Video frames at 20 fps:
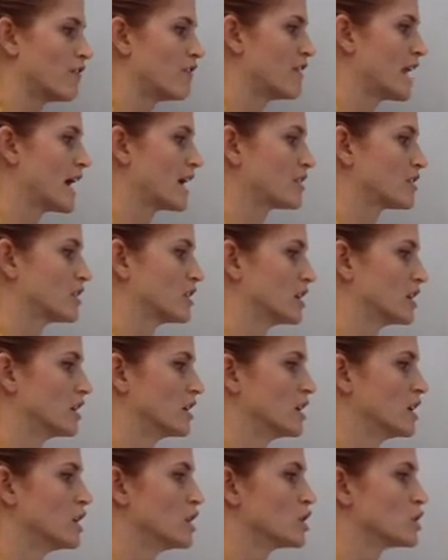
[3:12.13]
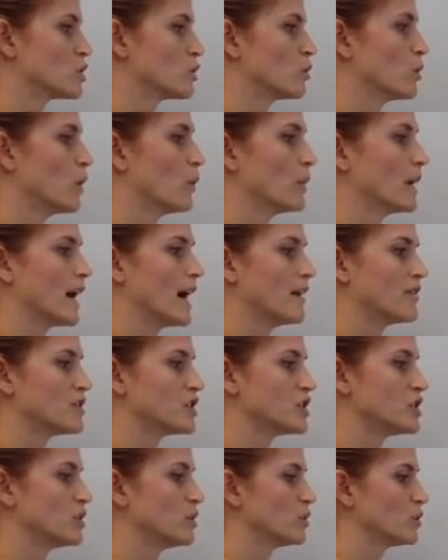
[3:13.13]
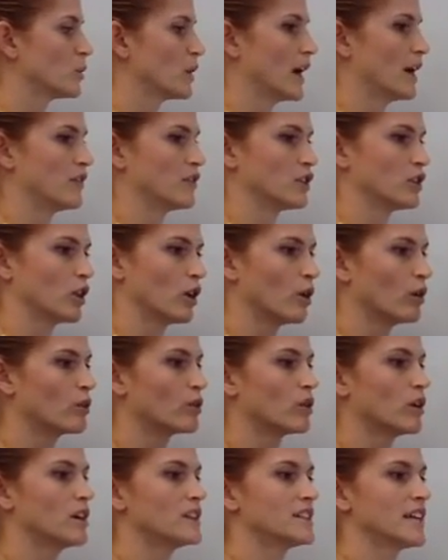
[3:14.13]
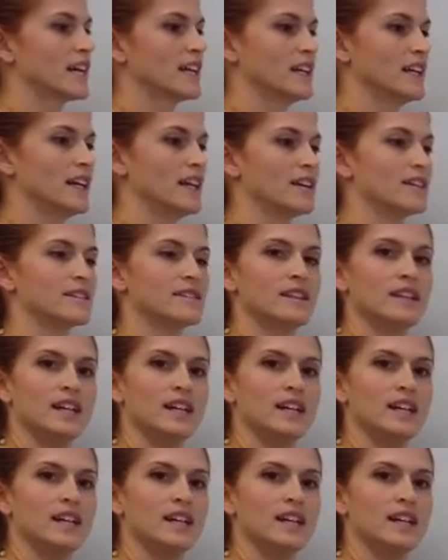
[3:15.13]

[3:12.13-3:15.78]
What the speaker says: to factor. So what we have to do is we have to go through our techniques